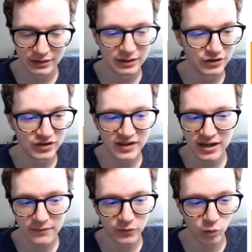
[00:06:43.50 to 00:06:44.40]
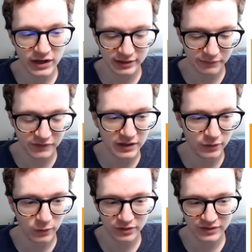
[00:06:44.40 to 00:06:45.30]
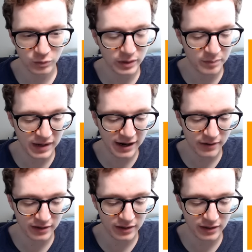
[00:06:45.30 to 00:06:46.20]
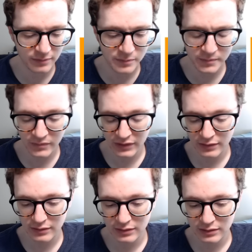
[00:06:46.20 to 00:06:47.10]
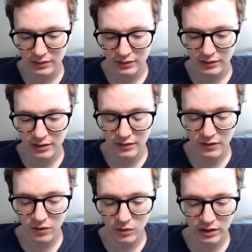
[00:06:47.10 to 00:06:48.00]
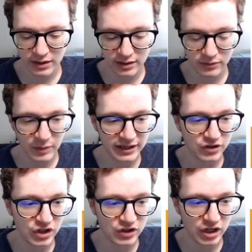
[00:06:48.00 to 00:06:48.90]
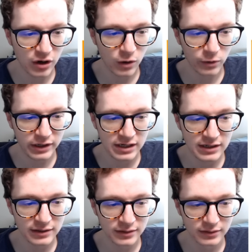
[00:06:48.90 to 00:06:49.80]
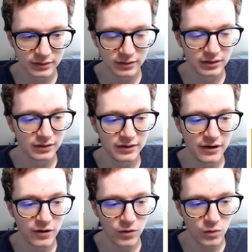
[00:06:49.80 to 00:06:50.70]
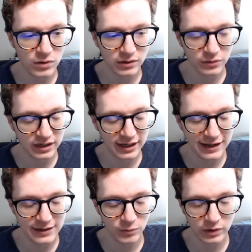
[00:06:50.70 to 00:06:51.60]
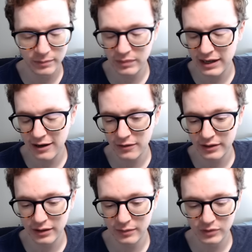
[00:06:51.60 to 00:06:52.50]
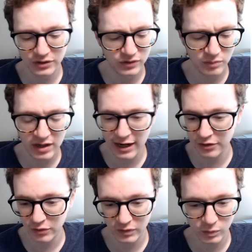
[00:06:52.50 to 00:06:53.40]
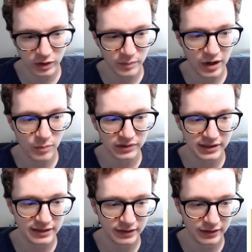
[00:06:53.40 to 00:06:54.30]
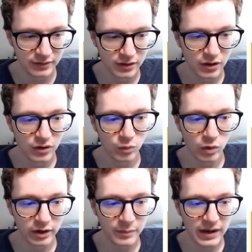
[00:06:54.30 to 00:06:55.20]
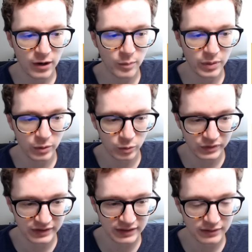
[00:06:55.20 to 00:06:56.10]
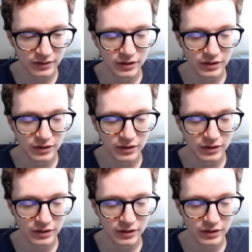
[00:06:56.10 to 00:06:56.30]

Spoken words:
Just thinking of great defenders. What about, what about like a J.J. Hardy? No. Okay. What about, let's do some catchers. What about Molina? What about Posey?